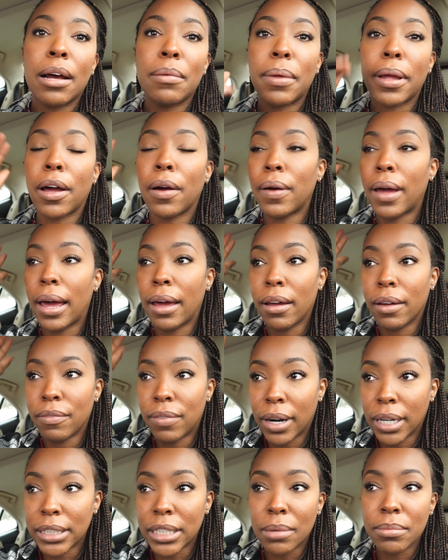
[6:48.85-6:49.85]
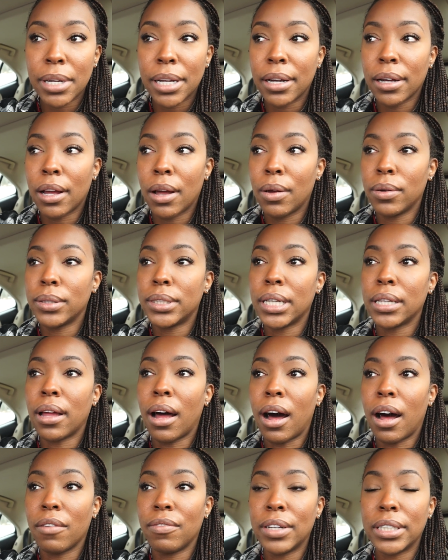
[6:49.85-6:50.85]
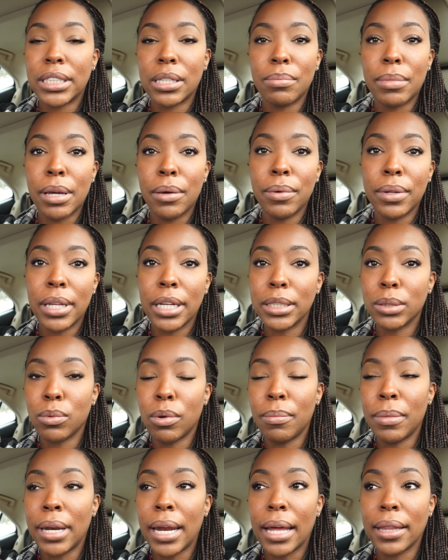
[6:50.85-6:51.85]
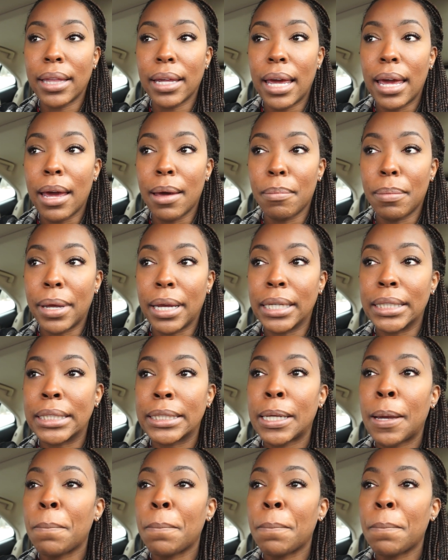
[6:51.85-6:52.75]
Like, okay, first I'm going to go to the office to meet with this woman at the campus.